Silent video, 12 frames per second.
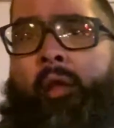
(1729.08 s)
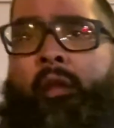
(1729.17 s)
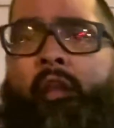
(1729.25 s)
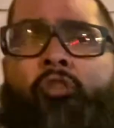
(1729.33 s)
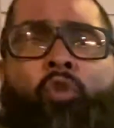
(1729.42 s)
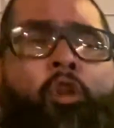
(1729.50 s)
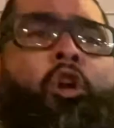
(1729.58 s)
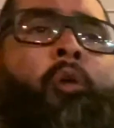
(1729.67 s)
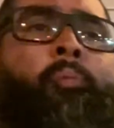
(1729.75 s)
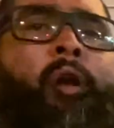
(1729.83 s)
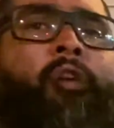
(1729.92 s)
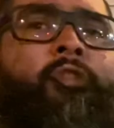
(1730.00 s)
and exhorting our
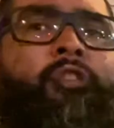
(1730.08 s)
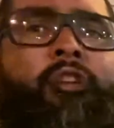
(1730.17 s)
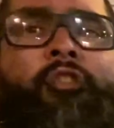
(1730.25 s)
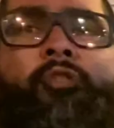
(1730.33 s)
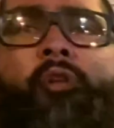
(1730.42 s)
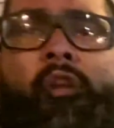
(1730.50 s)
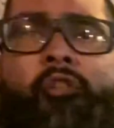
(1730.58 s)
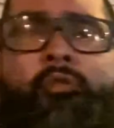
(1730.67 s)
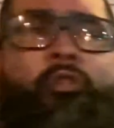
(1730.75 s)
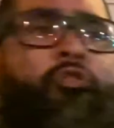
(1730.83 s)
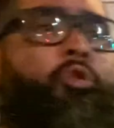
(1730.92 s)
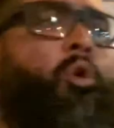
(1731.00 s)
brethren to, to
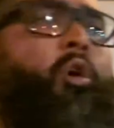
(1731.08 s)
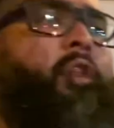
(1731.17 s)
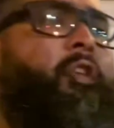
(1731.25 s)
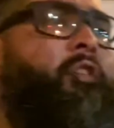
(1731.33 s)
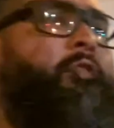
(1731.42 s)
endure in this